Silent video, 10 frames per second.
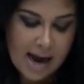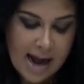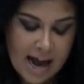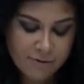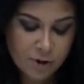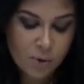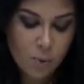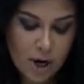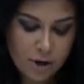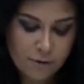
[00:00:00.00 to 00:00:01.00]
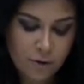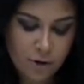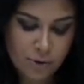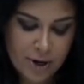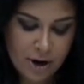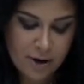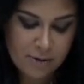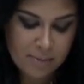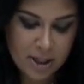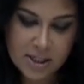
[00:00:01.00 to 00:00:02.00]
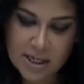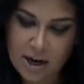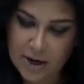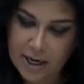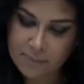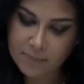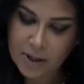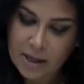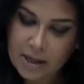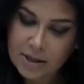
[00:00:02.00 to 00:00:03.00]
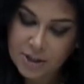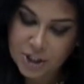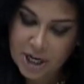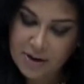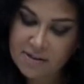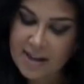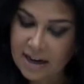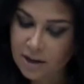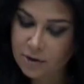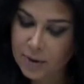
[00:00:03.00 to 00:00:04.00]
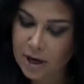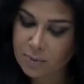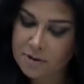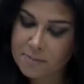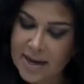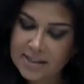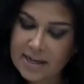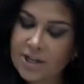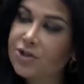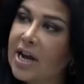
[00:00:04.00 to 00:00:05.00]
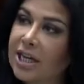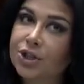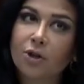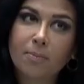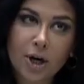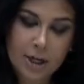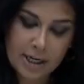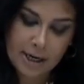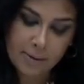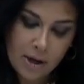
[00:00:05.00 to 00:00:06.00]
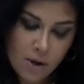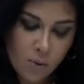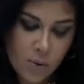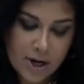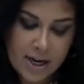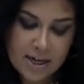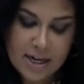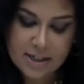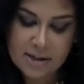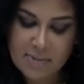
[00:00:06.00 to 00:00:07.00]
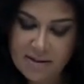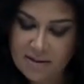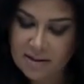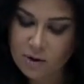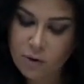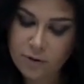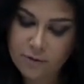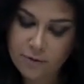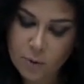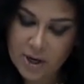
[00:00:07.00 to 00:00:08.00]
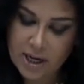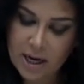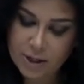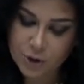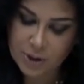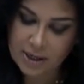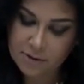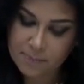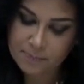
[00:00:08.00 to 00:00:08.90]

After a wonderful career in the military, Jerry's second career was spent in international marketing, where he conducted business in over 40 countries.